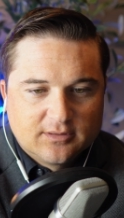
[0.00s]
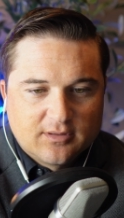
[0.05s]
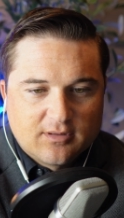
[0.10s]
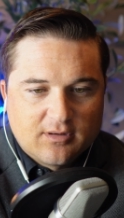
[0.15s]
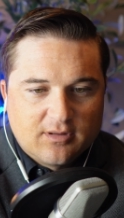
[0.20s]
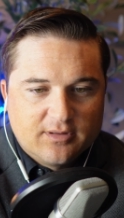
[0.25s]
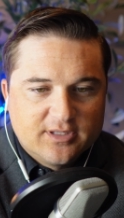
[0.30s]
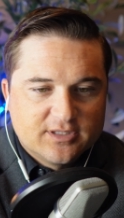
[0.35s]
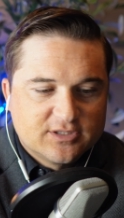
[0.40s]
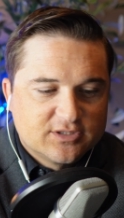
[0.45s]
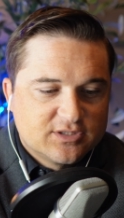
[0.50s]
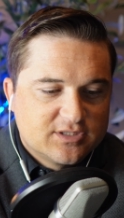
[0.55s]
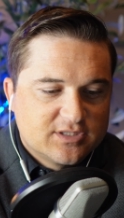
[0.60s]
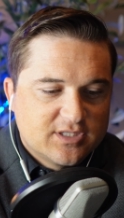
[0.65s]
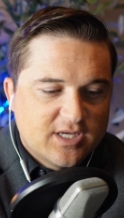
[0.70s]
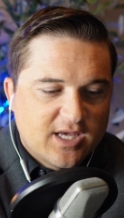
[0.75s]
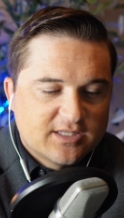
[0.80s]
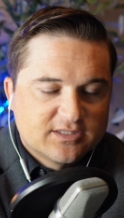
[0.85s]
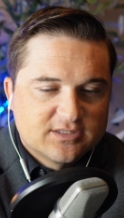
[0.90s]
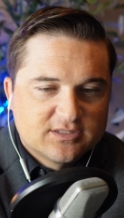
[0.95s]
Call this
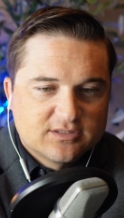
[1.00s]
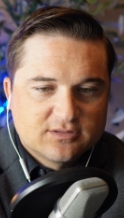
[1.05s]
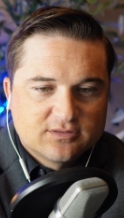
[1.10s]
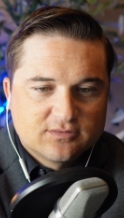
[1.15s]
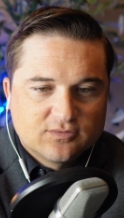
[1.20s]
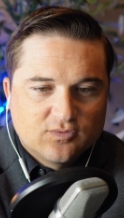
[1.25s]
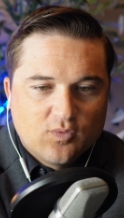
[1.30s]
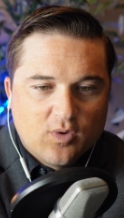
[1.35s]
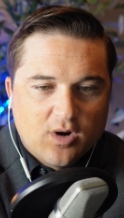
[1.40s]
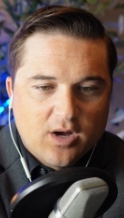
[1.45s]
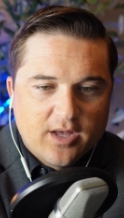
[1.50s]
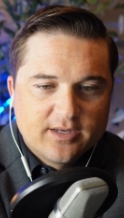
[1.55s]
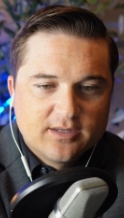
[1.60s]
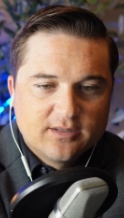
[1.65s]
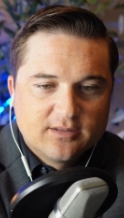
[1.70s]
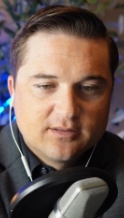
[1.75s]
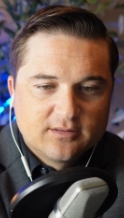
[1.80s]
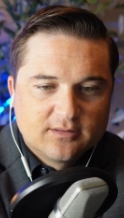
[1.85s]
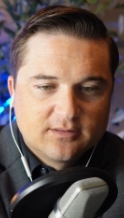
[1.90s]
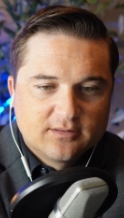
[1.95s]
test
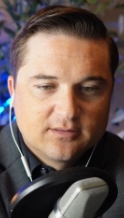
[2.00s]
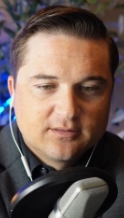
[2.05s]
one.